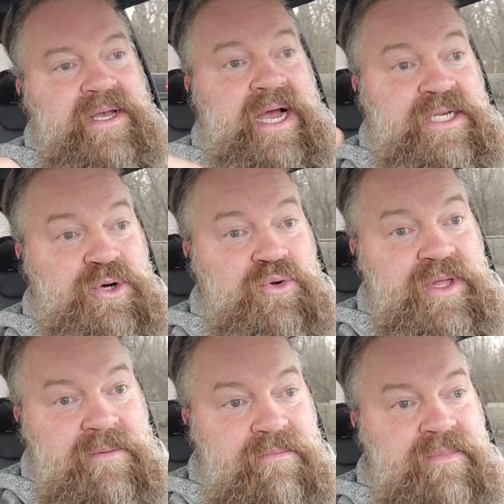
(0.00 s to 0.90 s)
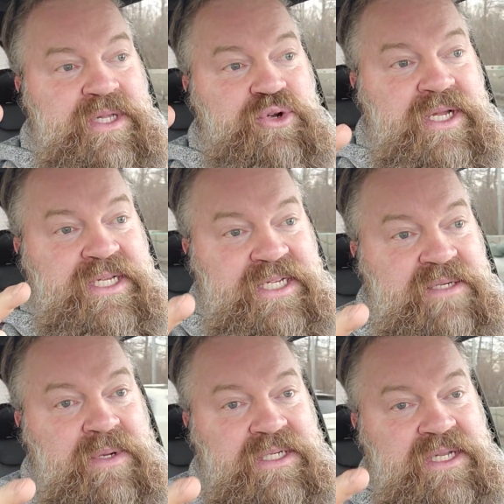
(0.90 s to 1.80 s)
I told them, you got
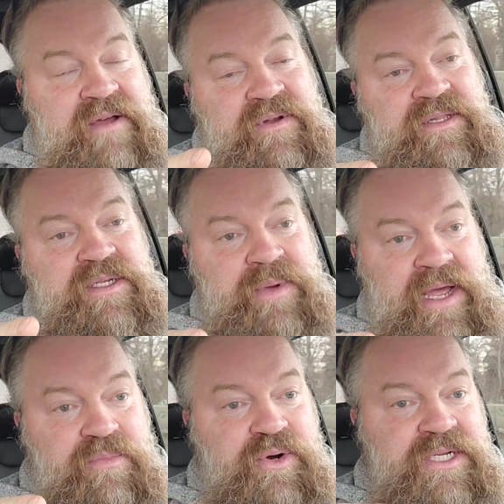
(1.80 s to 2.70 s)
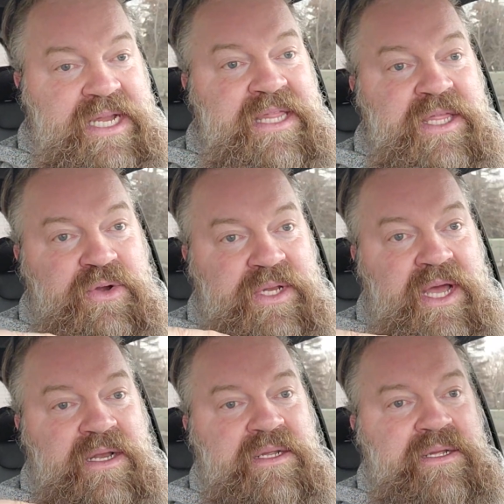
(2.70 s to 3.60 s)
6 months left on these bad boys, and then they're
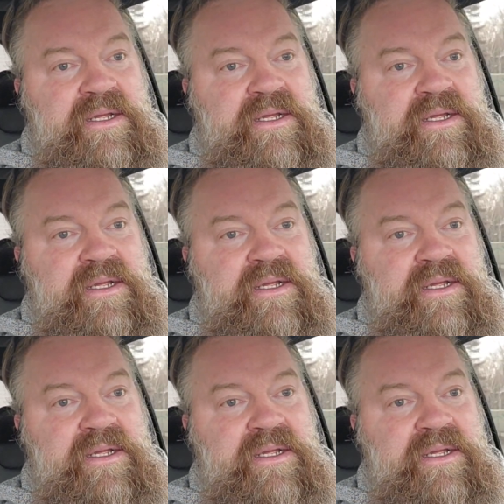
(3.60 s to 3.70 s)
done.